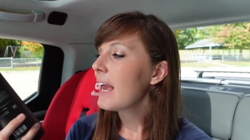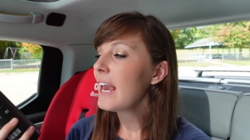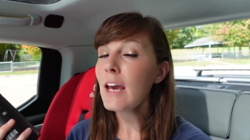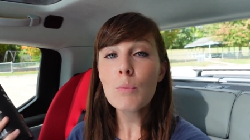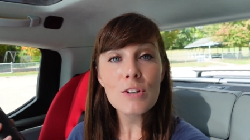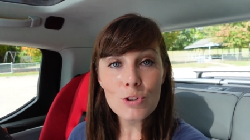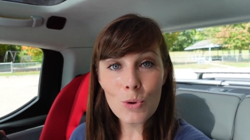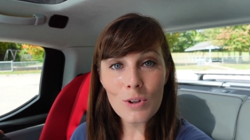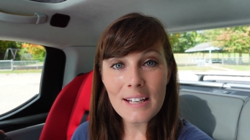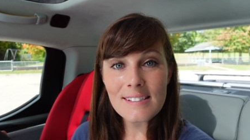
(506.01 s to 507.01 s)
And what's
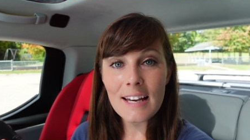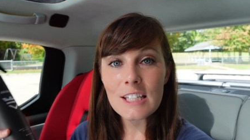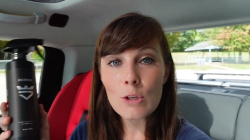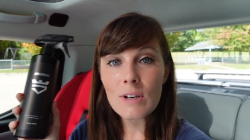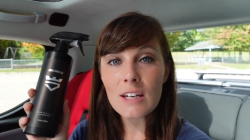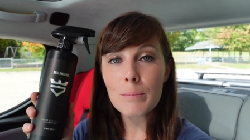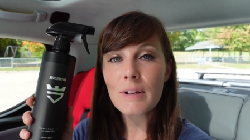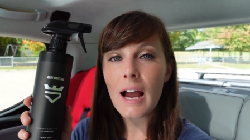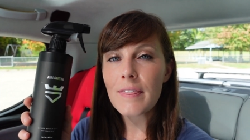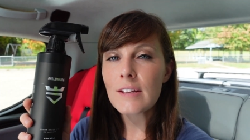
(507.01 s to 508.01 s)
cool is that you can
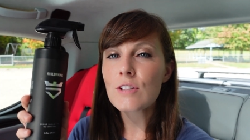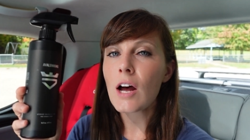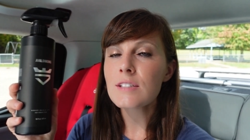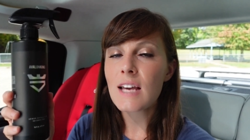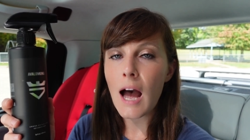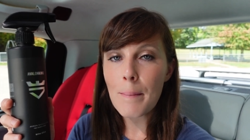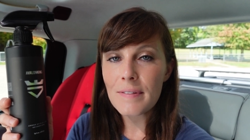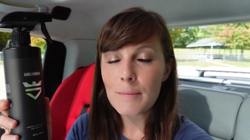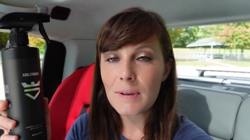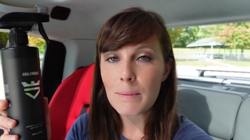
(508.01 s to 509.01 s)
apply this on top
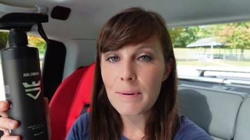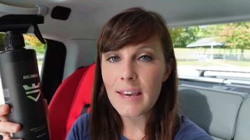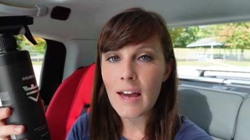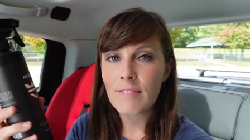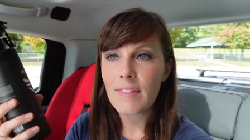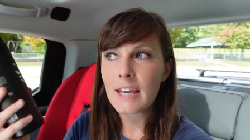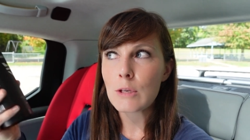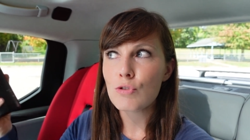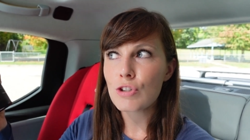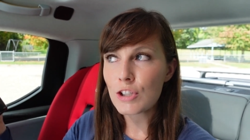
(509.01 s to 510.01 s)
of the PPF that
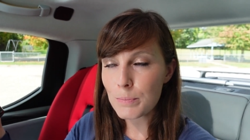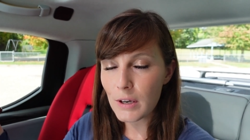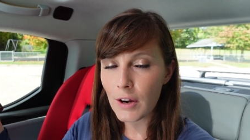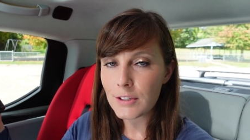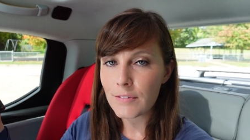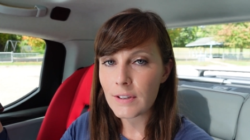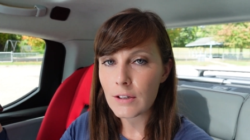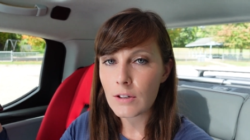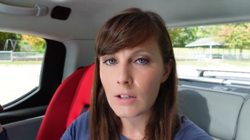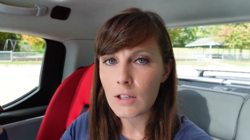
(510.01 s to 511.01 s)
you just put on your
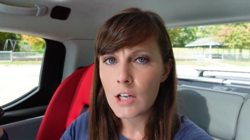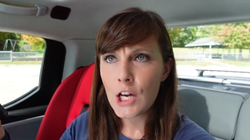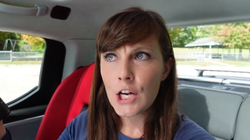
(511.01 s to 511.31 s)
vehicle,